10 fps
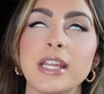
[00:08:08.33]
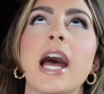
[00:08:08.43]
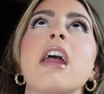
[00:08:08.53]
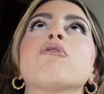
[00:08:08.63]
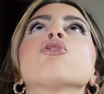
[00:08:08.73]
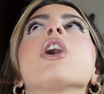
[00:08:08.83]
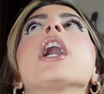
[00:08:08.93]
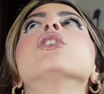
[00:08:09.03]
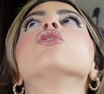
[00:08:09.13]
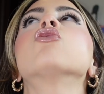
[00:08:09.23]
I have
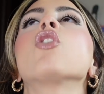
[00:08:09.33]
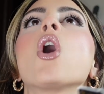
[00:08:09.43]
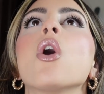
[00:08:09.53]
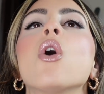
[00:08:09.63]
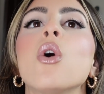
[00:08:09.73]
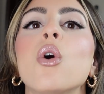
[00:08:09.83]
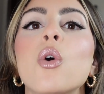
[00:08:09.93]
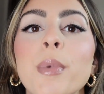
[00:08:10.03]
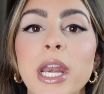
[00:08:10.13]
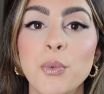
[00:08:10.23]
tried so
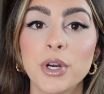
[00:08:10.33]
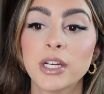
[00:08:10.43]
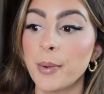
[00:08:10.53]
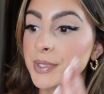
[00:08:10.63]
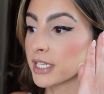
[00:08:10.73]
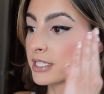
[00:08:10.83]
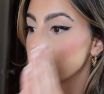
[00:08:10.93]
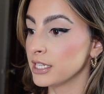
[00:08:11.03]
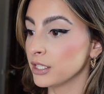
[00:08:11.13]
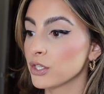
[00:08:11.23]
many. When it comes to
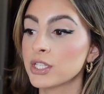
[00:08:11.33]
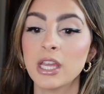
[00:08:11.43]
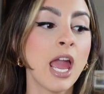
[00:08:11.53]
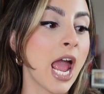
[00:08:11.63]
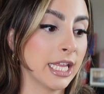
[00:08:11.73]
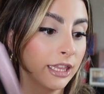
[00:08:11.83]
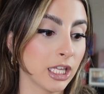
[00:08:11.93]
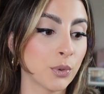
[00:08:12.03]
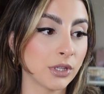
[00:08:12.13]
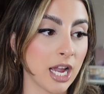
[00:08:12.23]
concealers and
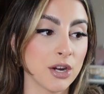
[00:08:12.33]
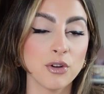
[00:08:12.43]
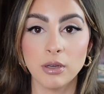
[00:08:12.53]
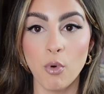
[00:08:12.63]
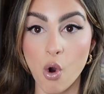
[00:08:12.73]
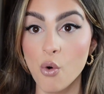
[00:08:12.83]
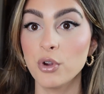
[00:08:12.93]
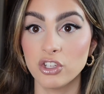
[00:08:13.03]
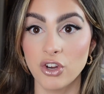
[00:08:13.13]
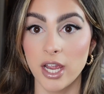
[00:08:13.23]
liquid liners, I'm
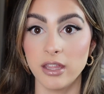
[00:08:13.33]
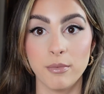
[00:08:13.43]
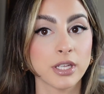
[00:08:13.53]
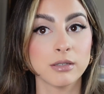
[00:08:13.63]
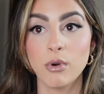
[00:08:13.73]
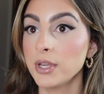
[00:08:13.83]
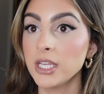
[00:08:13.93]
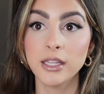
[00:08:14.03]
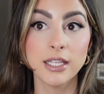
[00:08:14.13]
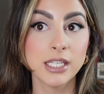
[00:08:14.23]
always trying them because I'm always
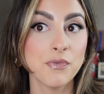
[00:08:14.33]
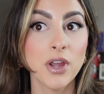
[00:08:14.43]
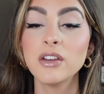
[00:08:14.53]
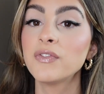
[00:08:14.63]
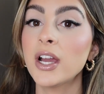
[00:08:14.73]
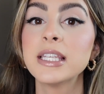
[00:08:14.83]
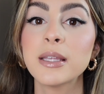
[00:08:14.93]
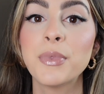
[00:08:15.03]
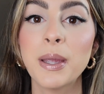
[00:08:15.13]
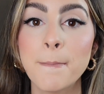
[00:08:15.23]
like, let's see if I can find
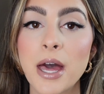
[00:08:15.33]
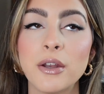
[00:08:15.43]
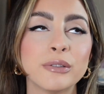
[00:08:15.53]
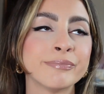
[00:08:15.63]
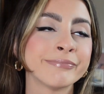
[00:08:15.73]
something better.